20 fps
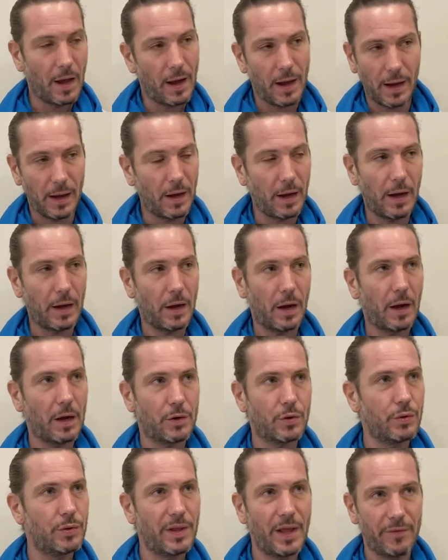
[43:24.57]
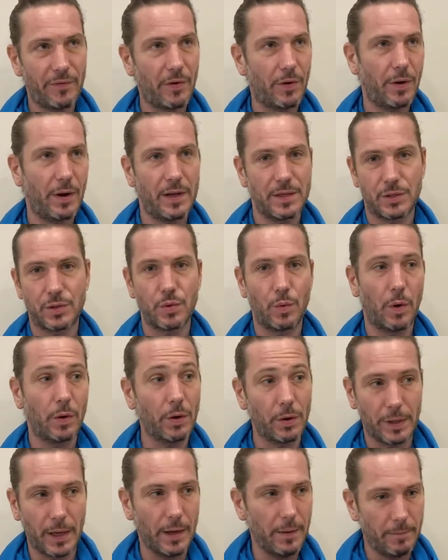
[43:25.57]
I could never, and so on.
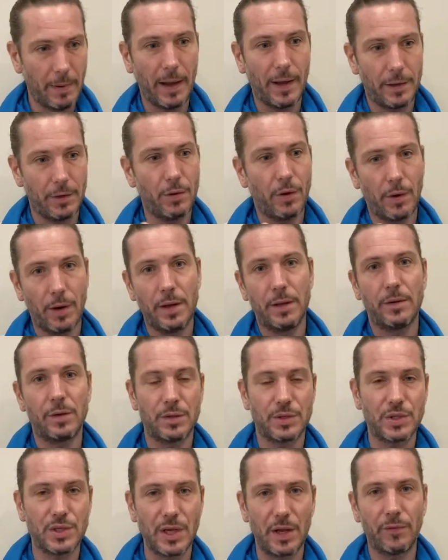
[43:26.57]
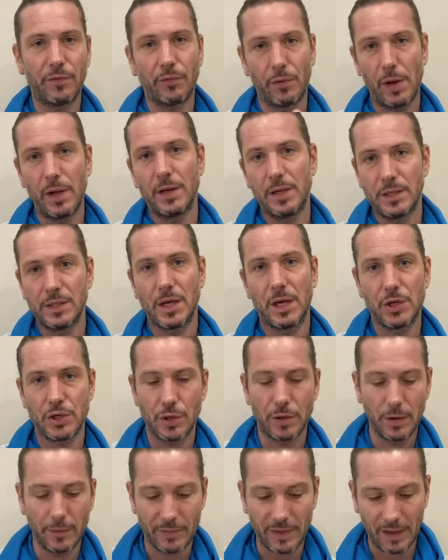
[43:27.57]
Okay, but you are in the
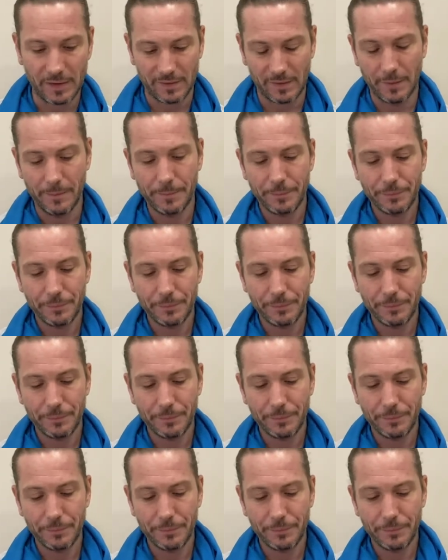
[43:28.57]
self-realization of that. Huh?